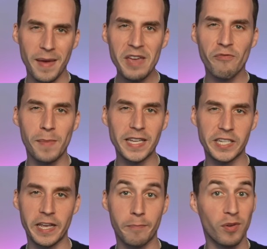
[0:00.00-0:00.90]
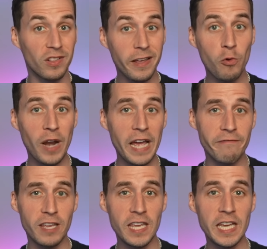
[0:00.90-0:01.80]
may have missed it, but Liquid I
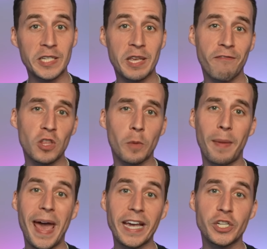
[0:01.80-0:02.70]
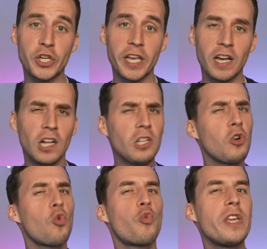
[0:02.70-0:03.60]
V has given their packaging a
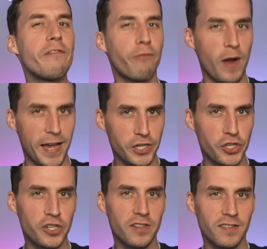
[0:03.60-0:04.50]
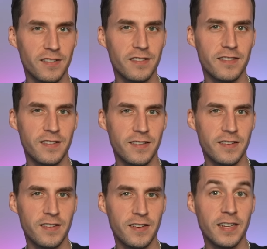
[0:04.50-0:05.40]
little refresh.
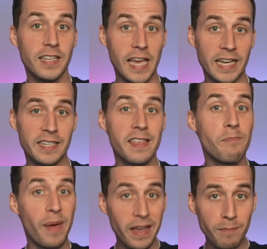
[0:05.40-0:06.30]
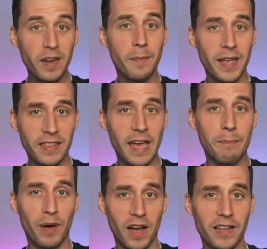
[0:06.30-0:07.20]
Yes, they paid me to make
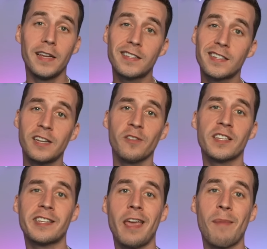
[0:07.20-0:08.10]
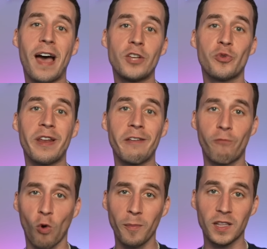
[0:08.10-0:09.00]
that pun. It's still the same hydrating
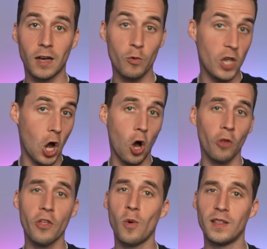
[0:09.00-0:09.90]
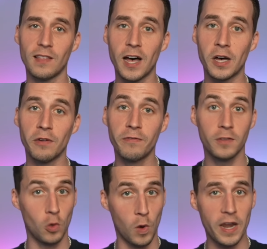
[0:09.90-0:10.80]
formula we all know and
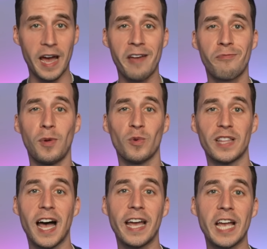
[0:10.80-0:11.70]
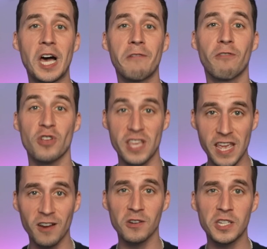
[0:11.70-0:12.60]
love, the one I've been relying on for
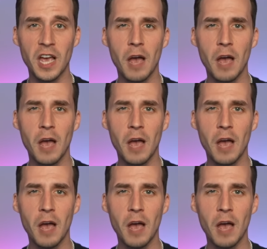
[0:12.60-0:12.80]
years,